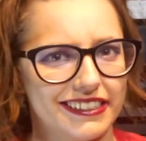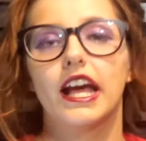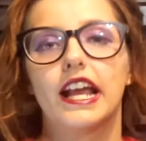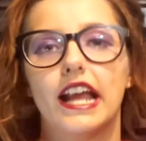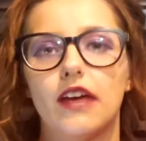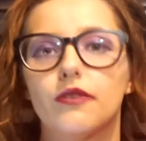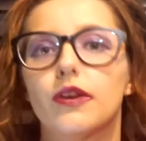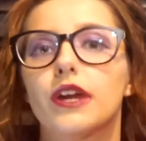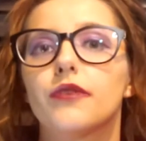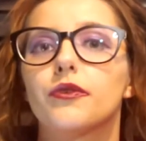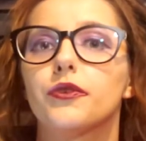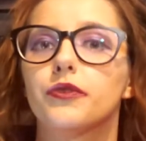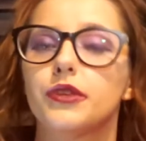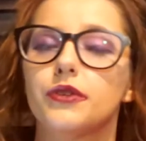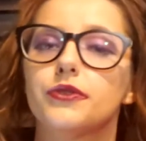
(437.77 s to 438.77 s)
An outright
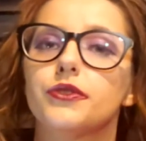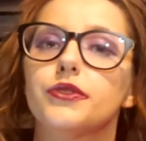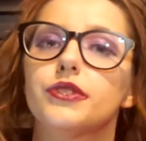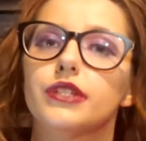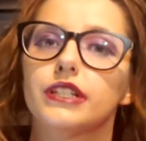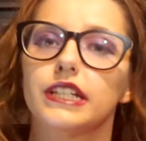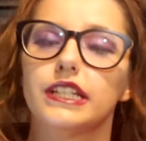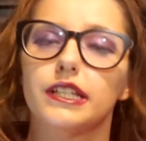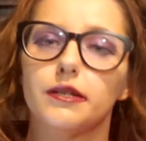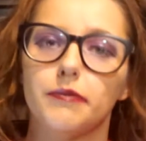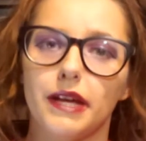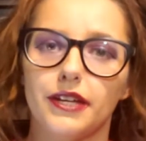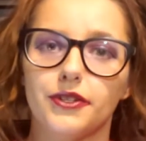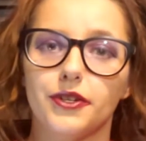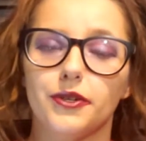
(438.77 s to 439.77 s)
refusal to clean their
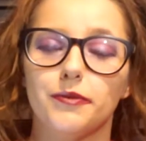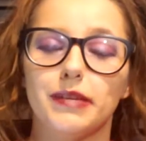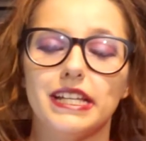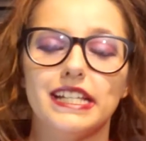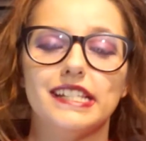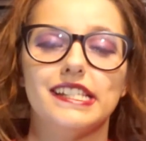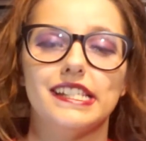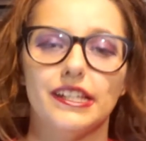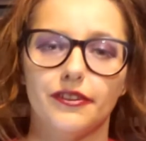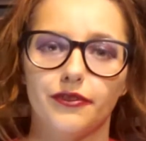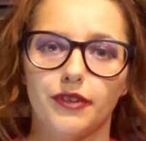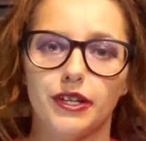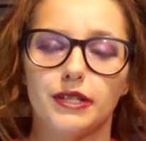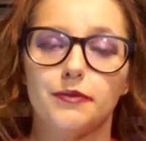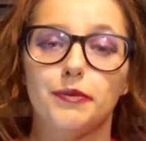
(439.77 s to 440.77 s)
bedroom is
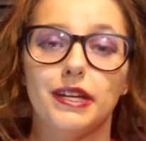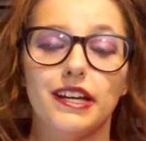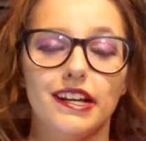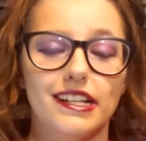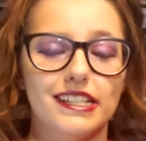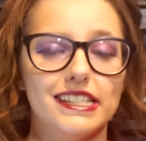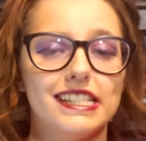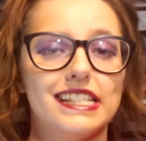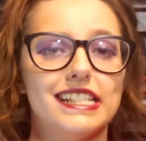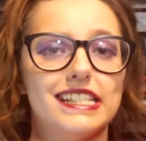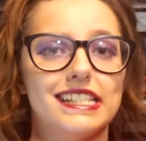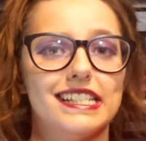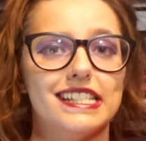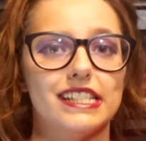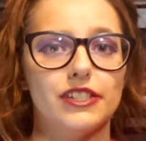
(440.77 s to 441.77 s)
different because it
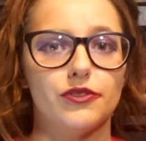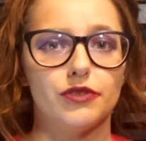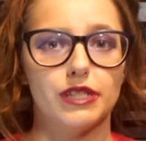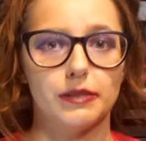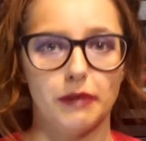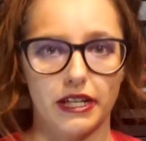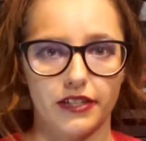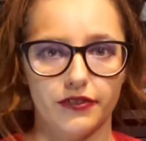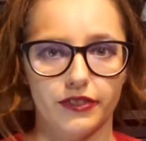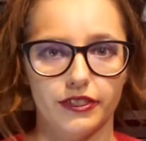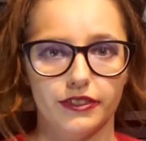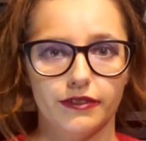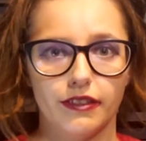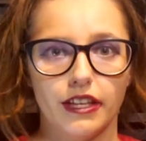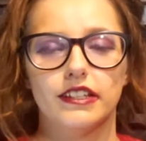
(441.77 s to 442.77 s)
is
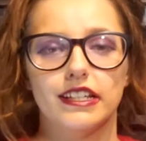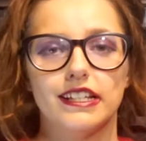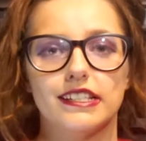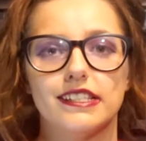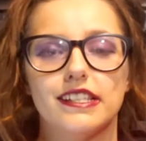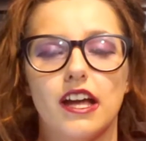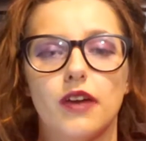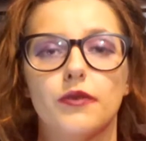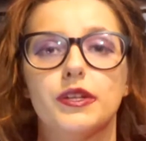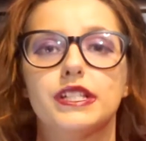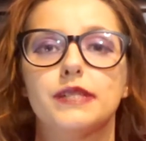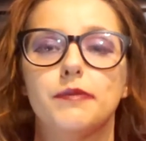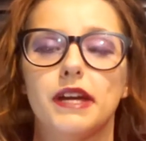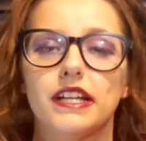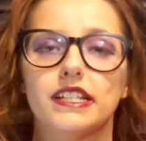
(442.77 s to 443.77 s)
disrespectful. It is not
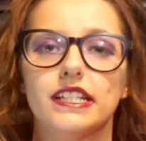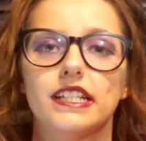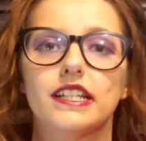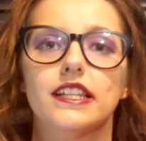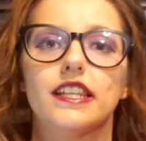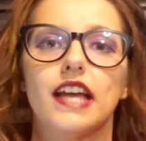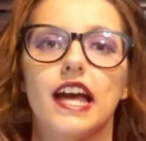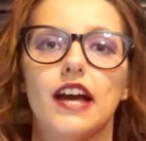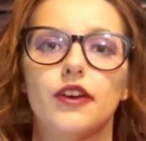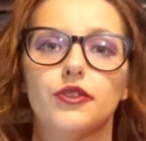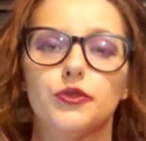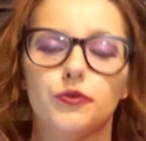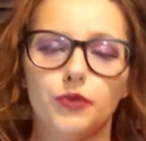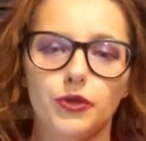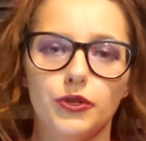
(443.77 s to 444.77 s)
respecting the
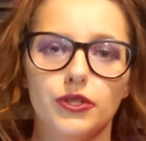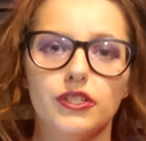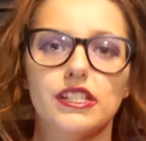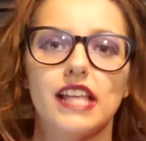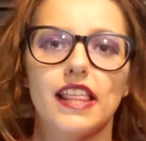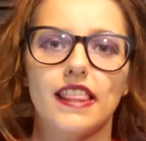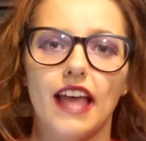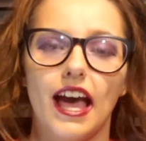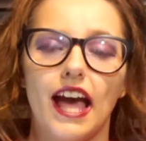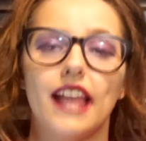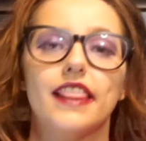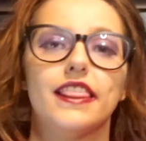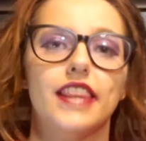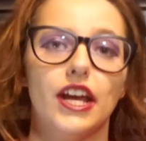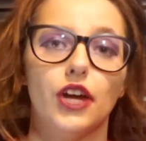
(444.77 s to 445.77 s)
house rules that
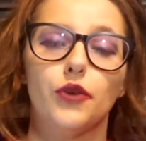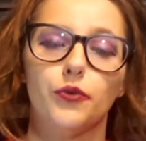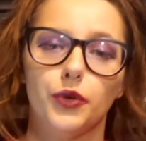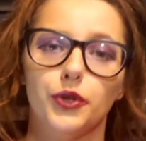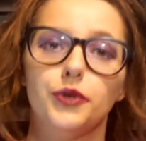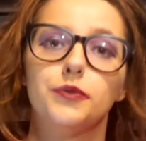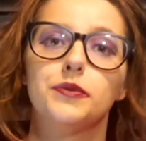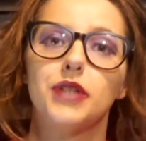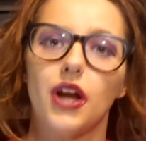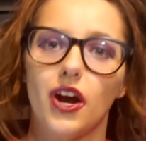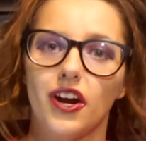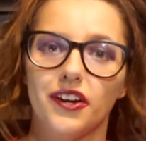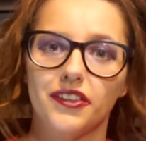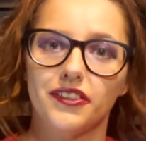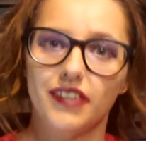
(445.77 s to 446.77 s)
their rooms
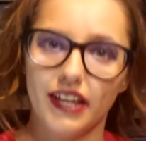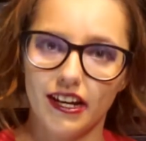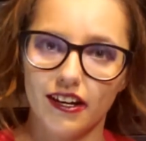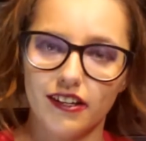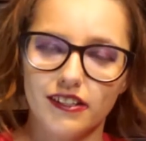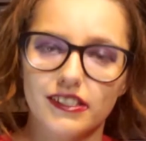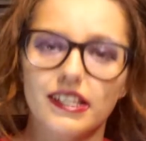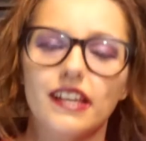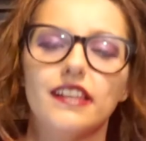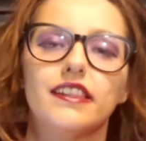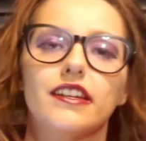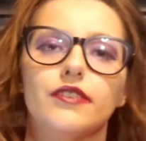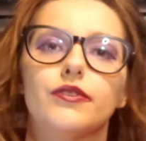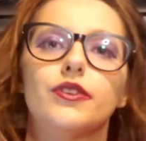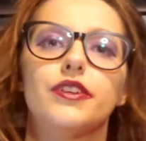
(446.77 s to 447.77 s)
are theirs and
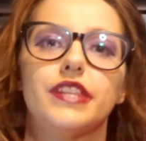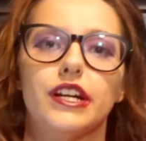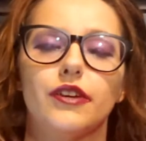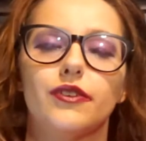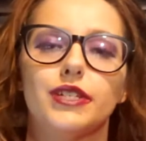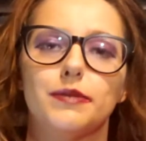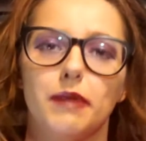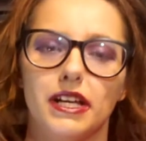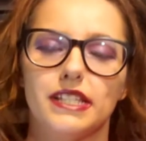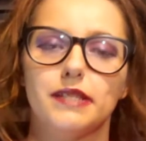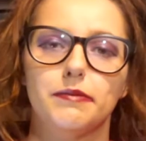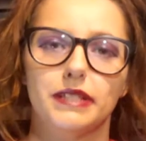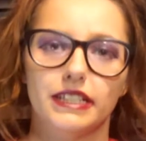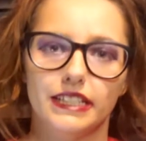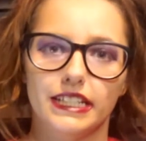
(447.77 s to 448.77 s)
therefore their
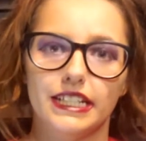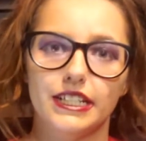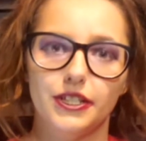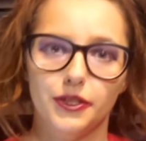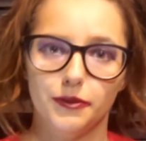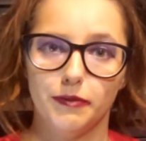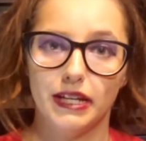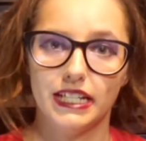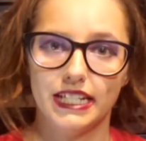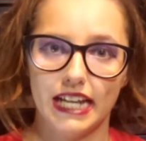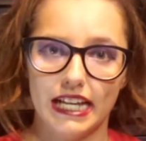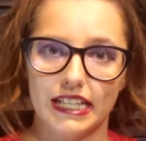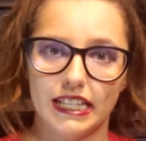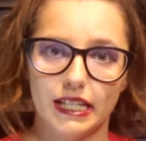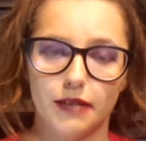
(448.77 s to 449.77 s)
responsibility to
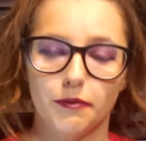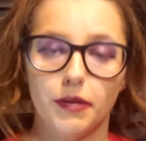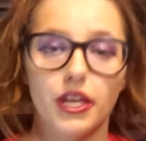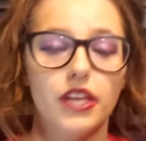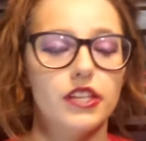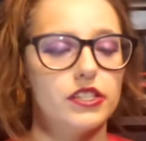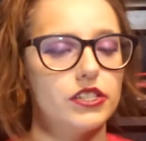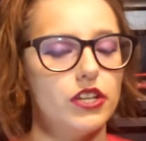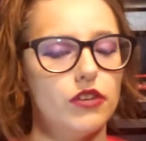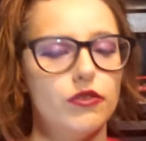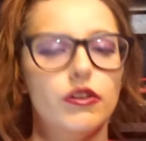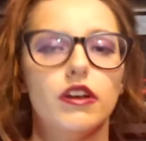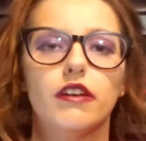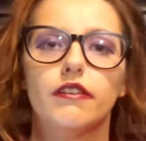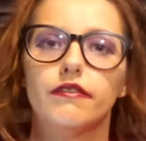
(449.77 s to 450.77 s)
maintain them.
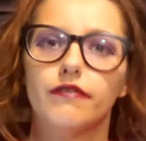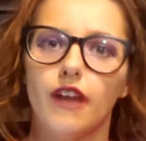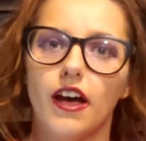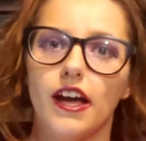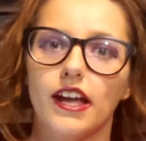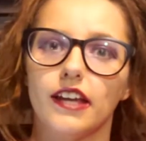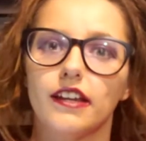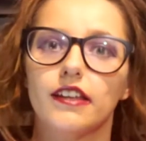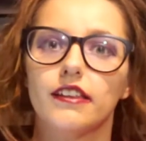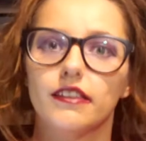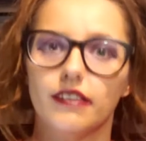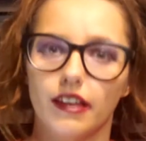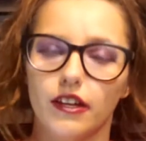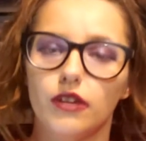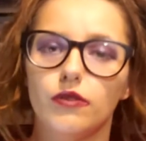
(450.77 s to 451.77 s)
So, fine.
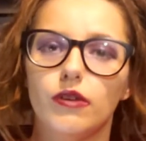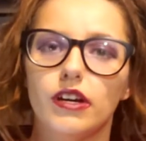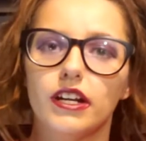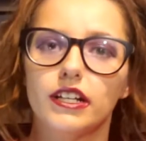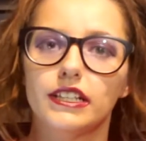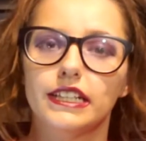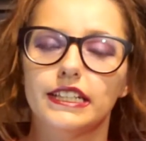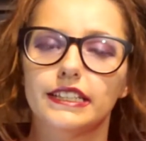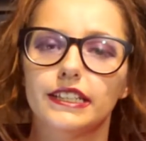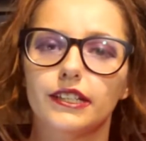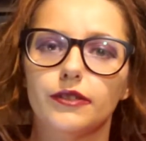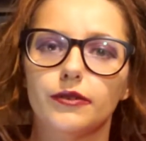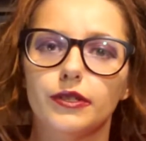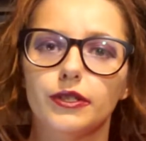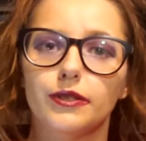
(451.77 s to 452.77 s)
They don't want to clean
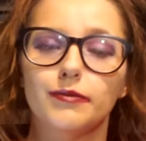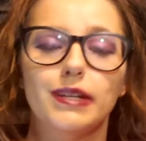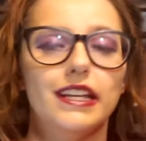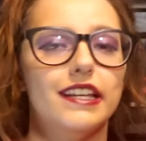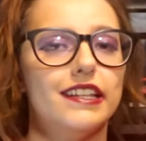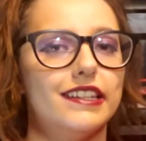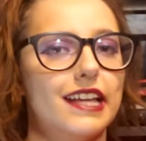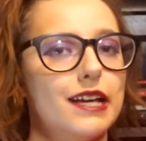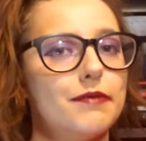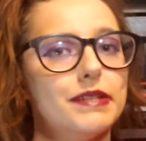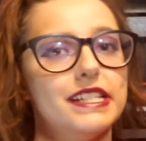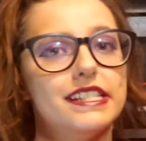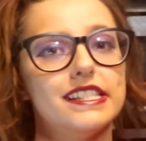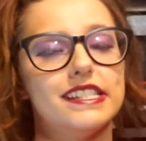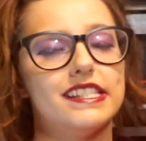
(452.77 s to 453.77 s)
their room? That
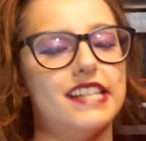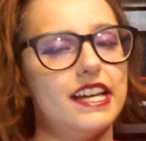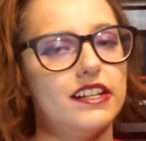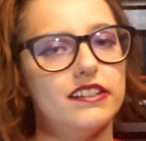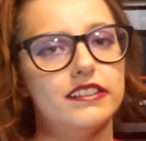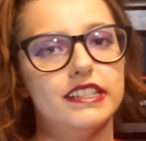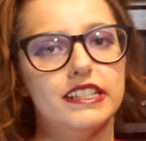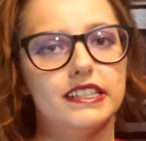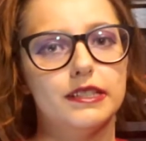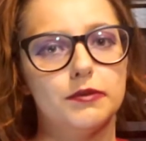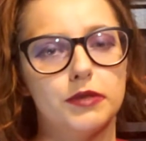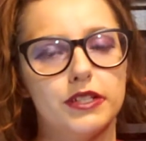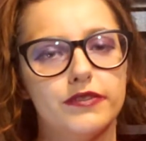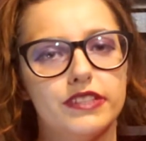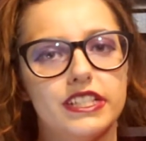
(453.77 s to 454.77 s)
means they don't need the
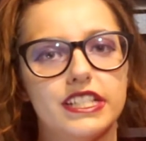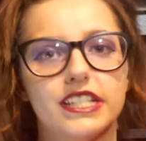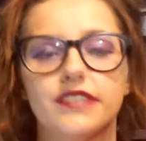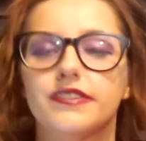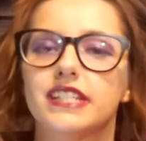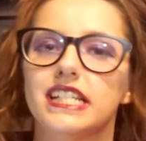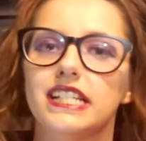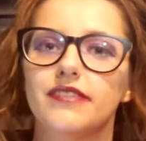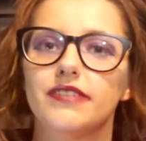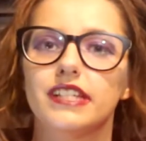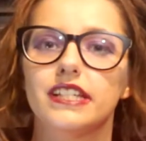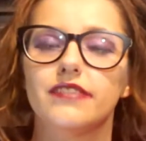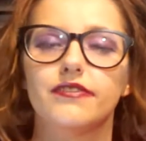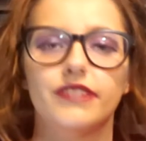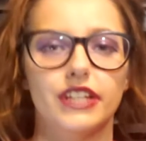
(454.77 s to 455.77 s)
privilege of
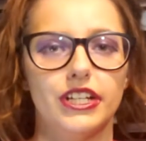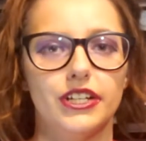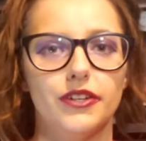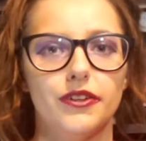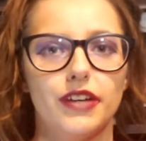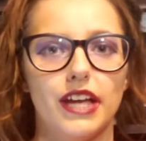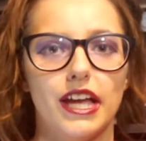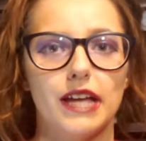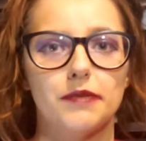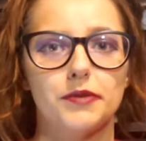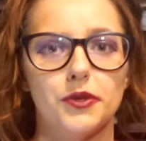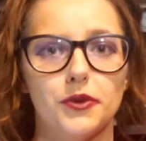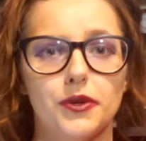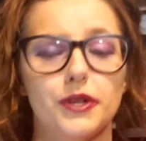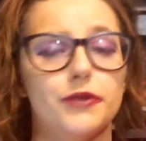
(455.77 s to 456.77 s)
TV, video
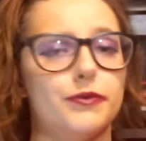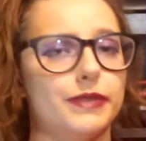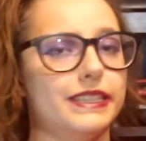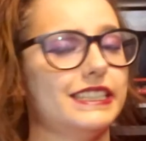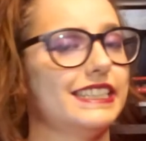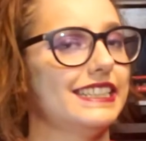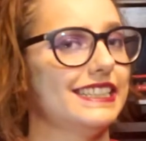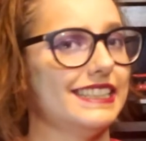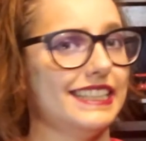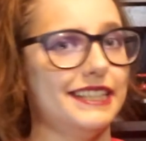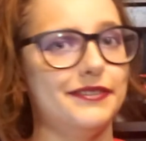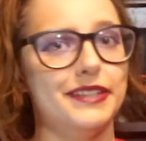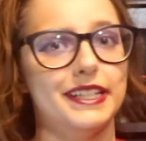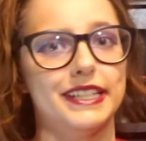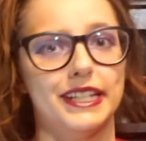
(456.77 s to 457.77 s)
games, or really
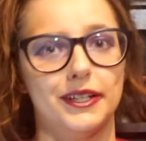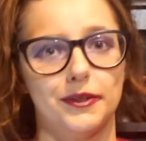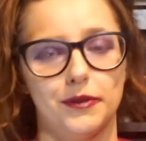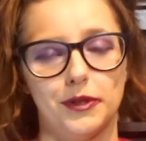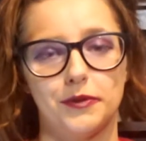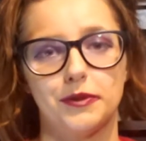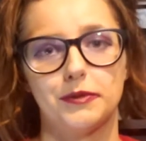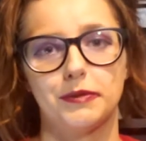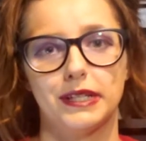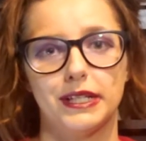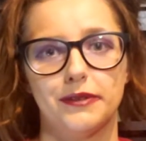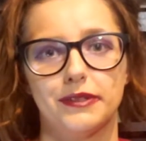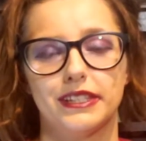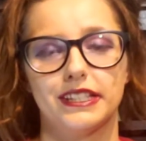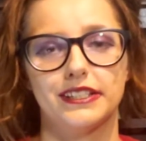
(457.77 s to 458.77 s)
leaving their room to
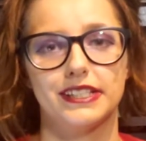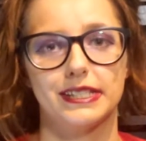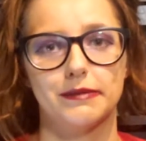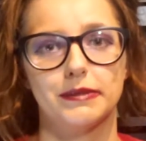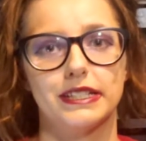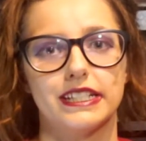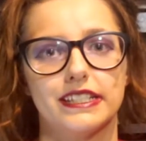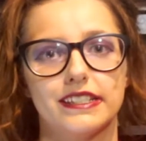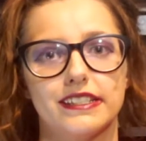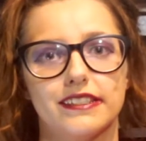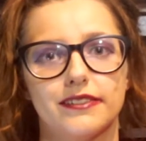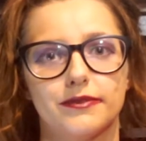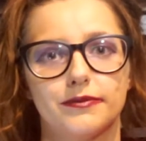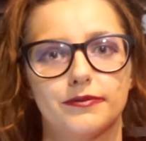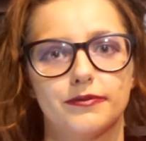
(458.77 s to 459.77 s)
play with their siblings.